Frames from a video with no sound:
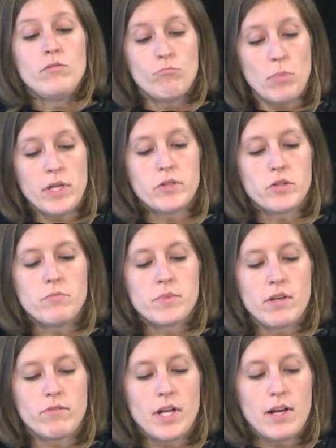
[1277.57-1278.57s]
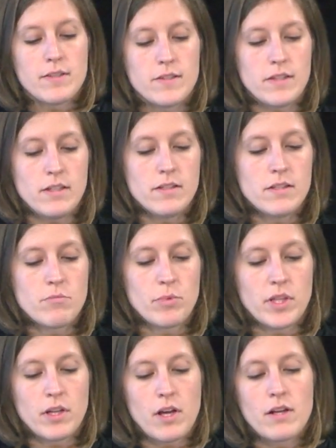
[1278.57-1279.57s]
my dreams have not ceased,
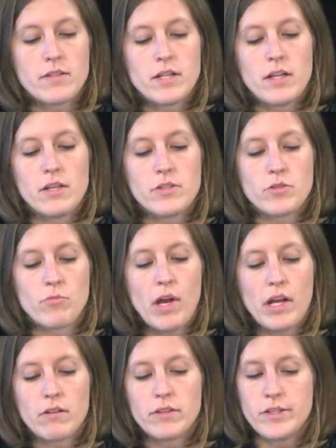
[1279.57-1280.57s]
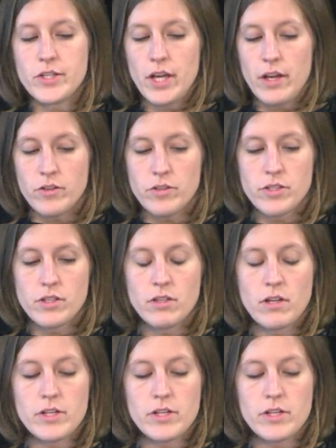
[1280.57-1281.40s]
but the content has dramatically changed.